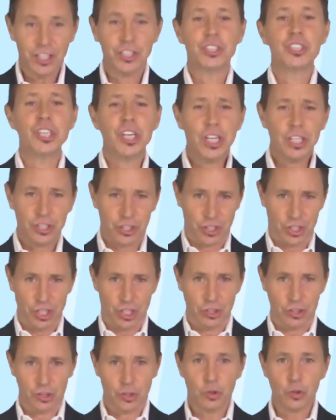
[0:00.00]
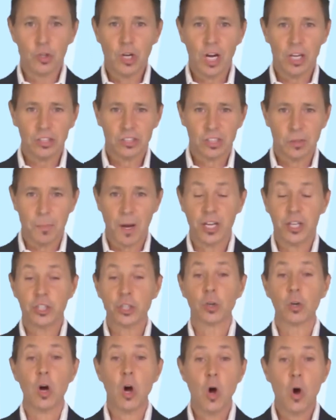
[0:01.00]
a cheat sheet to customize
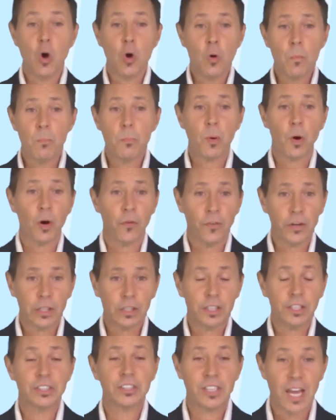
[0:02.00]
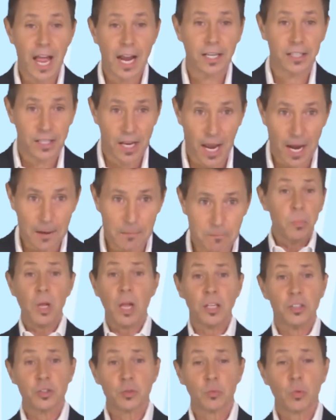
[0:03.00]
your own perfectly stacked day.
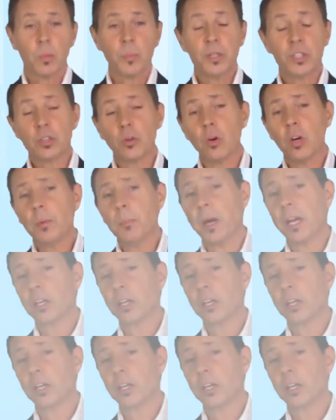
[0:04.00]
Plus, we'll be joined